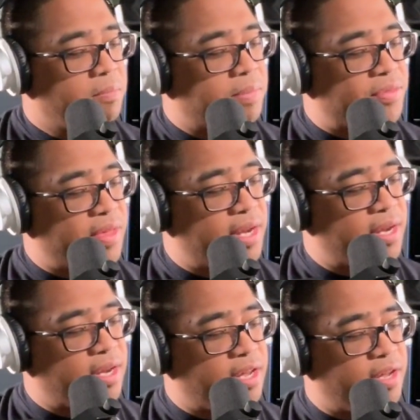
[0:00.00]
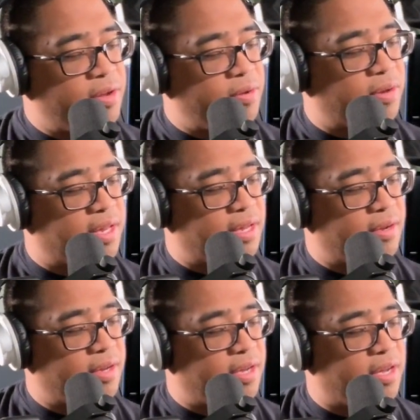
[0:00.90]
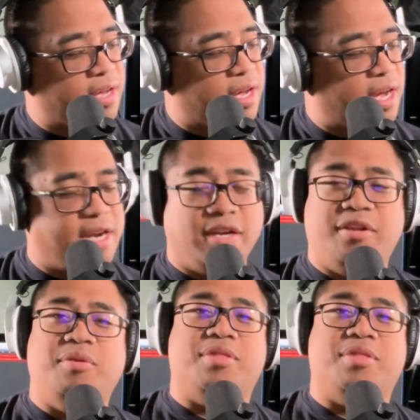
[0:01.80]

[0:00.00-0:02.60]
but then you undo